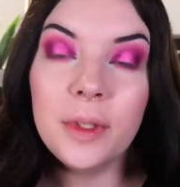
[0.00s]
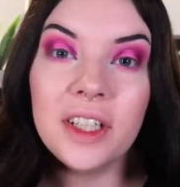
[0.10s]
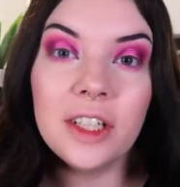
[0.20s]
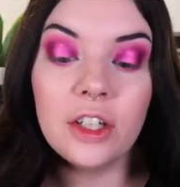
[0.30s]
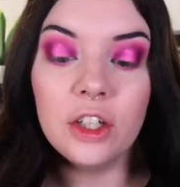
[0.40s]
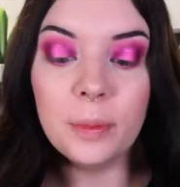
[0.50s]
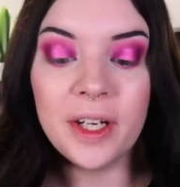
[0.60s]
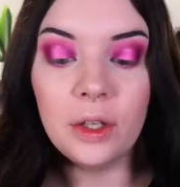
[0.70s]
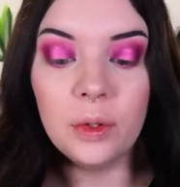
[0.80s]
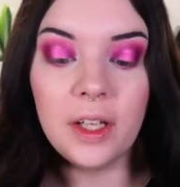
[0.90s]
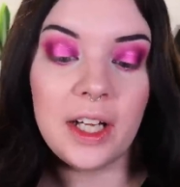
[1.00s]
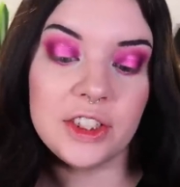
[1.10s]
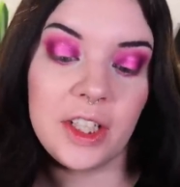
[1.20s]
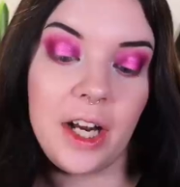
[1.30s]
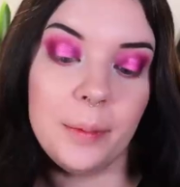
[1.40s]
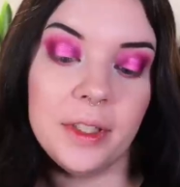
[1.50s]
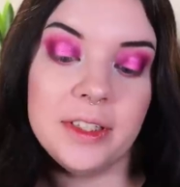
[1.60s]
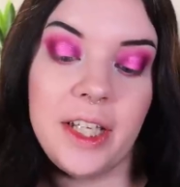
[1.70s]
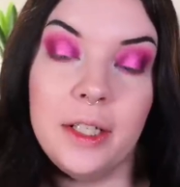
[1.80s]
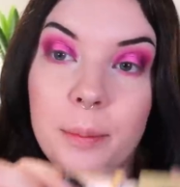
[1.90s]
bit of glitter under my lower lash line, I'm
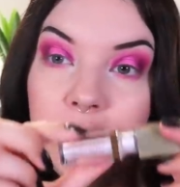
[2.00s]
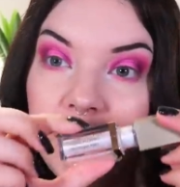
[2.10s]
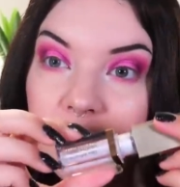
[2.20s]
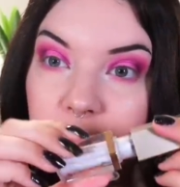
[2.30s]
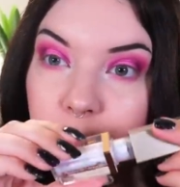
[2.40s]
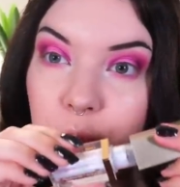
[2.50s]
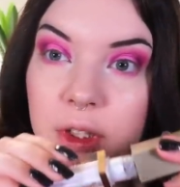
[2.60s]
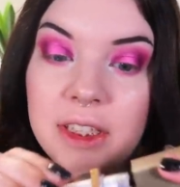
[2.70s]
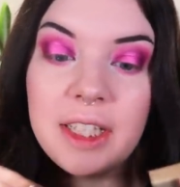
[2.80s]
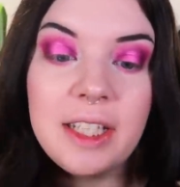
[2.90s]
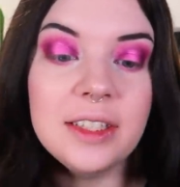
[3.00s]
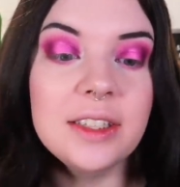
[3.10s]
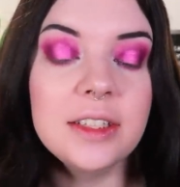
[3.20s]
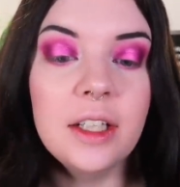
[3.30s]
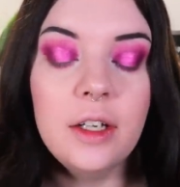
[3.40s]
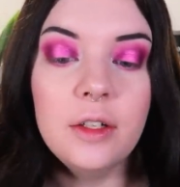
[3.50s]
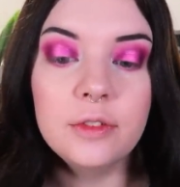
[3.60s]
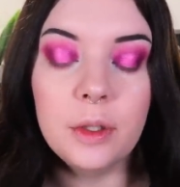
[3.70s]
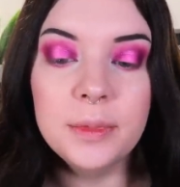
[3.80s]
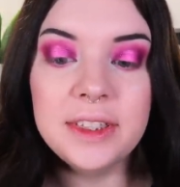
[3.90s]
going to take Peach Pretense
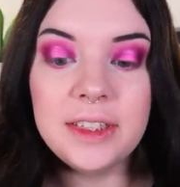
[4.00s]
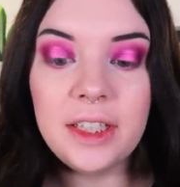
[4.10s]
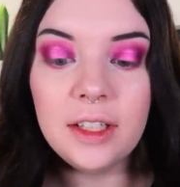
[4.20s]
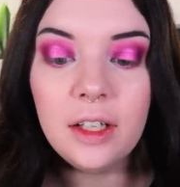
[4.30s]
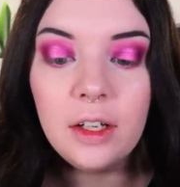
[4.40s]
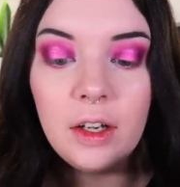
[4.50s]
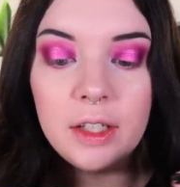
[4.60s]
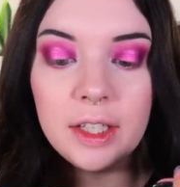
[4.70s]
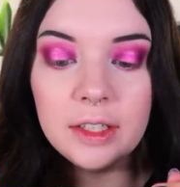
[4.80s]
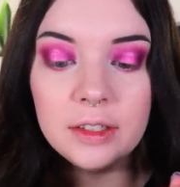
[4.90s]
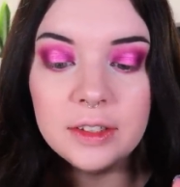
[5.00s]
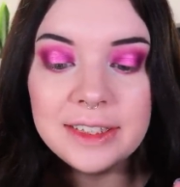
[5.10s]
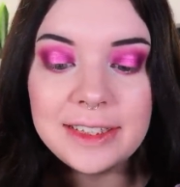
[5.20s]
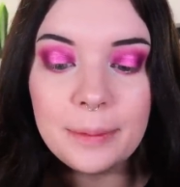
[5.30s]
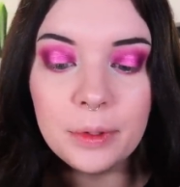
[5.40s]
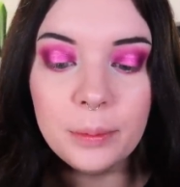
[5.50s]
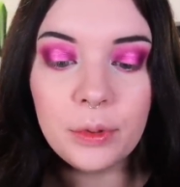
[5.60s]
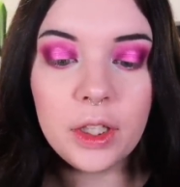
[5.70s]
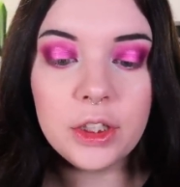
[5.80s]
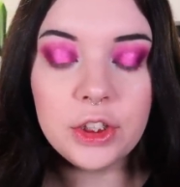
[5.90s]
from Stila on a little separate
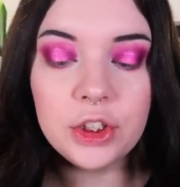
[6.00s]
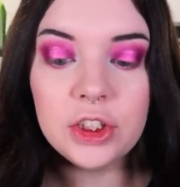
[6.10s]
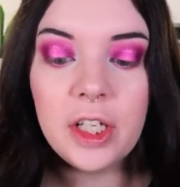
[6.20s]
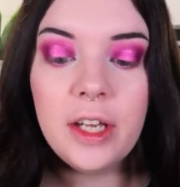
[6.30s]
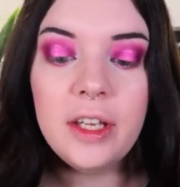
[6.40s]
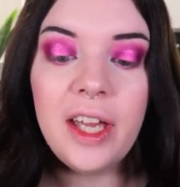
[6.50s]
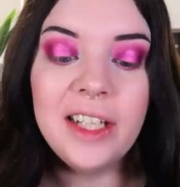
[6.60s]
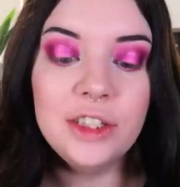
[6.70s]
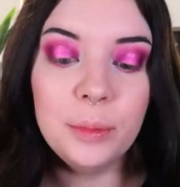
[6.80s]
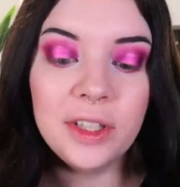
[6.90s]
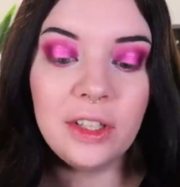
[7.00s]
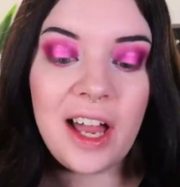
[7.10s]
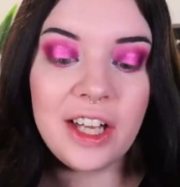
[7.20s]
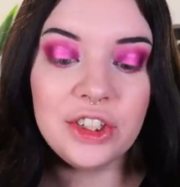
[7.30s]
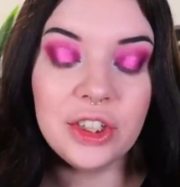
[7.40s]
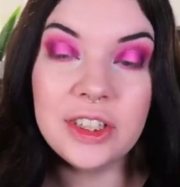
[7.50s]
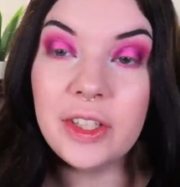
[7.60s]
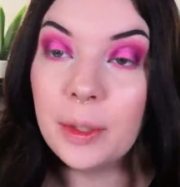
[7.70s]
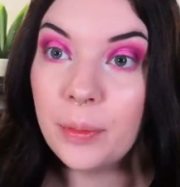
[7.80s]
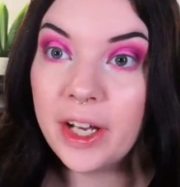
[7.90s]
brush and do my little eye trick
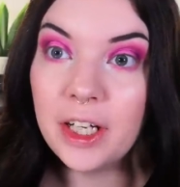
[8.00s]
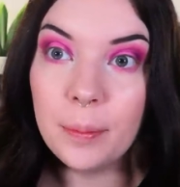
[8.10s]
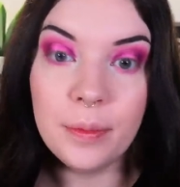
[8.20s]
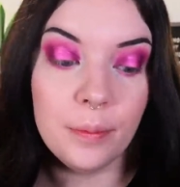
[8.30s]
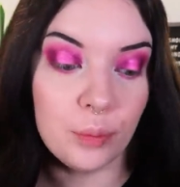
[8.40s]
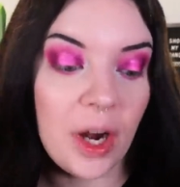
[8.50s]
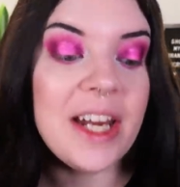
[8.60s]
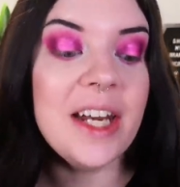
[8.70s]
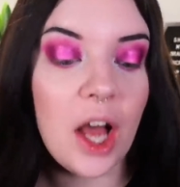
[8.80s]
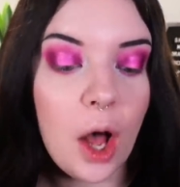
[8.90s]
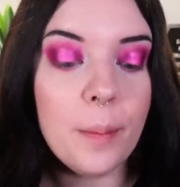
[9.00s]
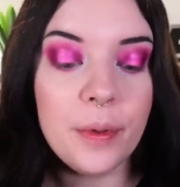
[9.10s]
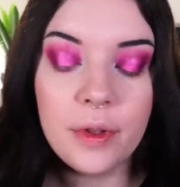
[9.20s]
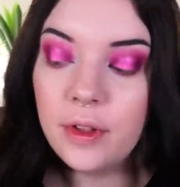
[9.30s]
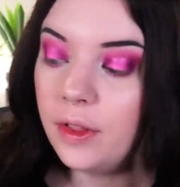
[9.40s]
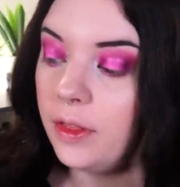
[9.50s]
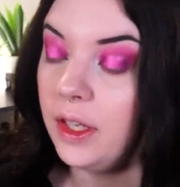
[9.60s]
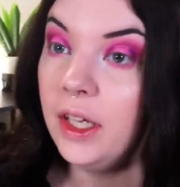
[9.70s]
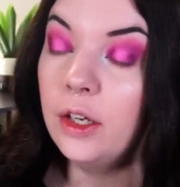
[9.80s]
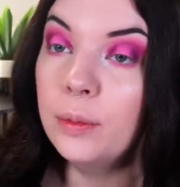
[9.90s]
so I can brighten up
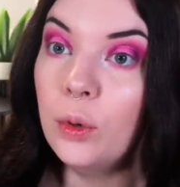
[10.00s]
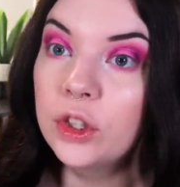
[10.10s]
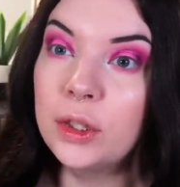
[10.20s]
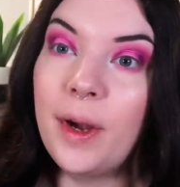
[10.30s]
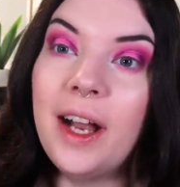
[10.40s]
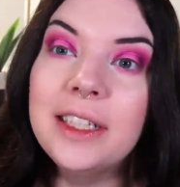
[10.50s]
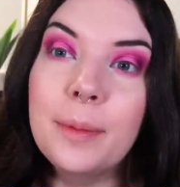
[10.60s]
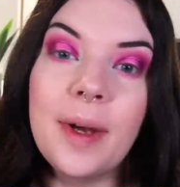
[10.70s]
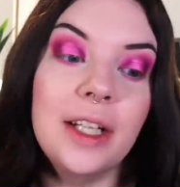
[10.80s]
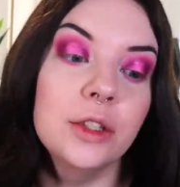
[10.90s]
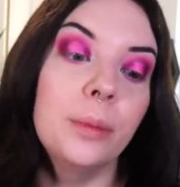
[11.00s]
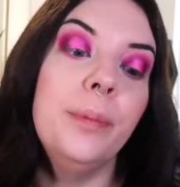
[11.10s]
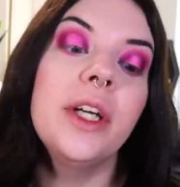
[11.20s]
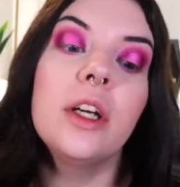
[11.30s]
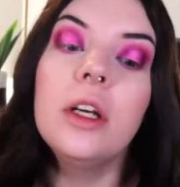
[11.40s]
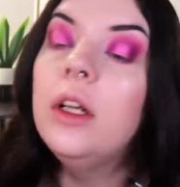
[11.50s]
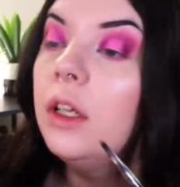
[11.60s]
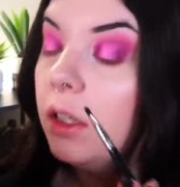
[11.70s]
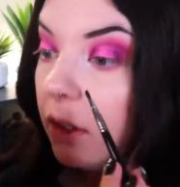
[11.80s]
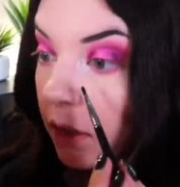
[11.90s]
the inner portion of my eyes. My eyes look bigger.
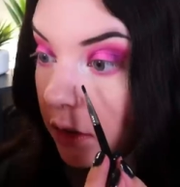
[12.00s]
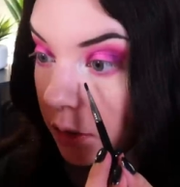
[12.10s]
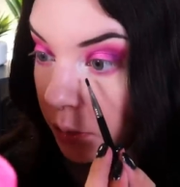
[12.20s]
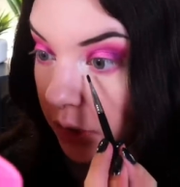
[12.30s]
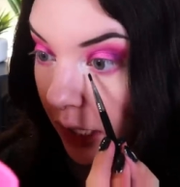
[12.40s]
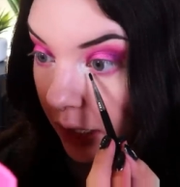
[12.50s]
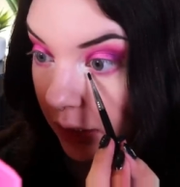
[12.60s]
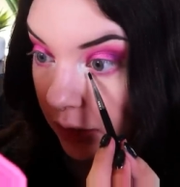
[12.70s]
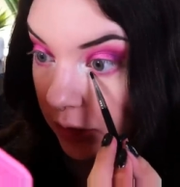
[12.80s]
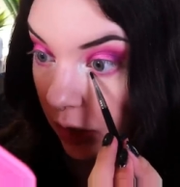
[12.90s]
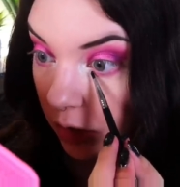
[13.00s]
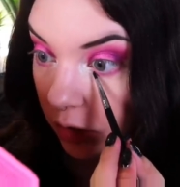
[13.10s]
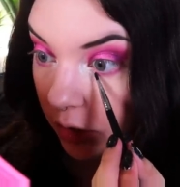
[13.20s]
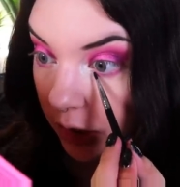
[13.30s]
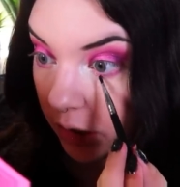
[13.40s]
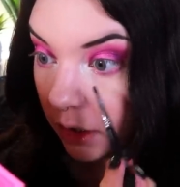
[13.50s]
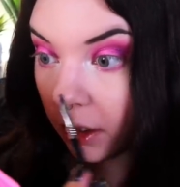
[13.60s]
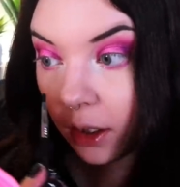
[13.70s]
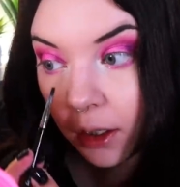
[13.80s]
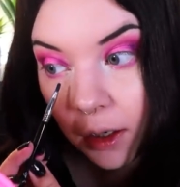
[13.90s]
So I'm just gonna add this under
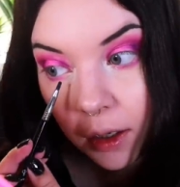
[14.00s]
here,